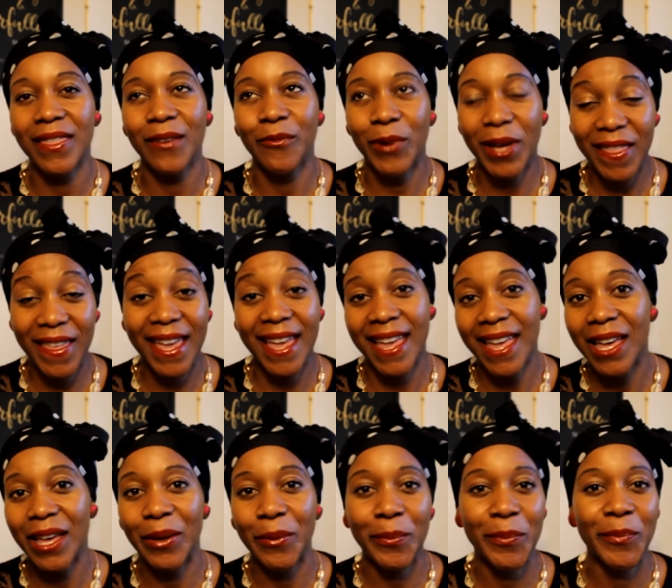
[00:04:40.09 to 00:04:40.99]
with
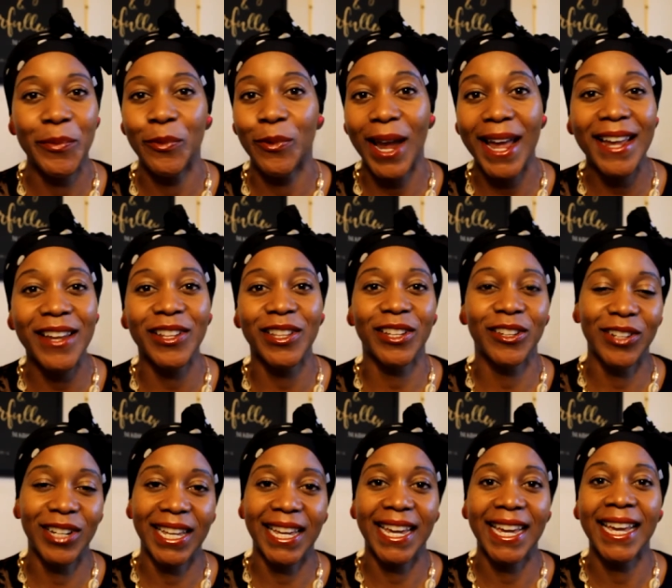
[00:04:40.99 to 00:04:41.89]
Him
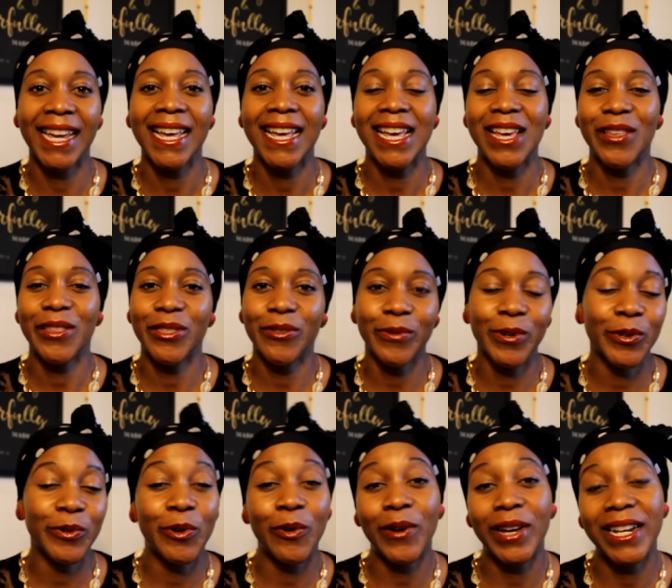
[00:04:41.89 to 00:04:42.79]
regularly
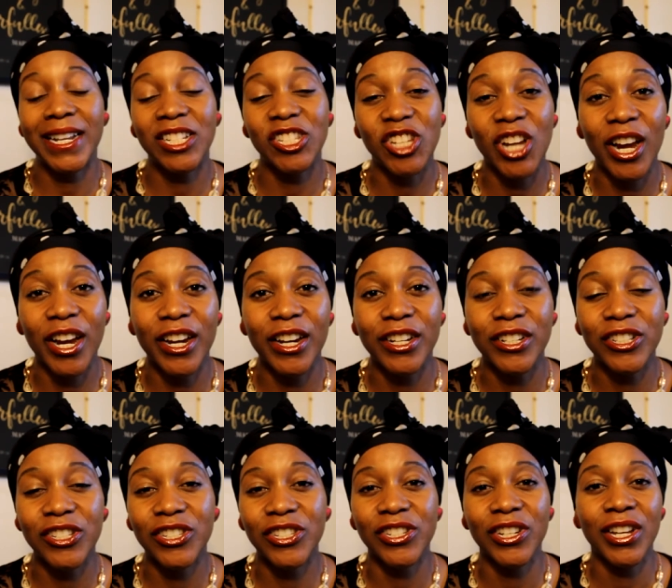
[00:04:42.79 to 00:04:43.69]
through going to
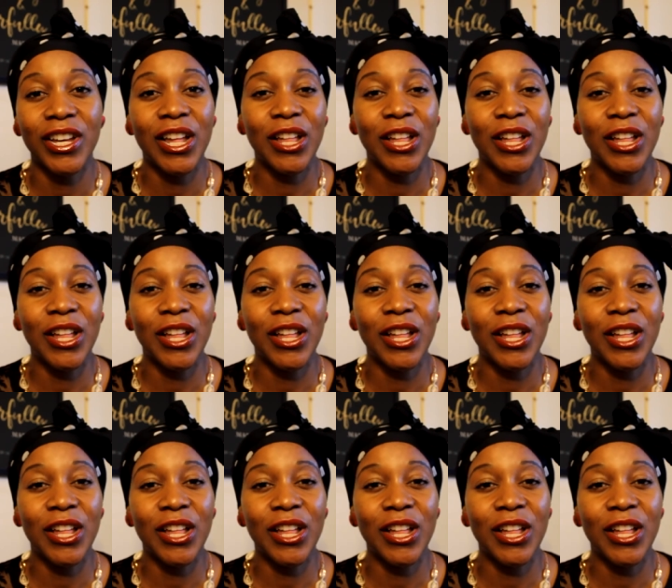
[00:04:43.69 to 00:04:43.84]
church,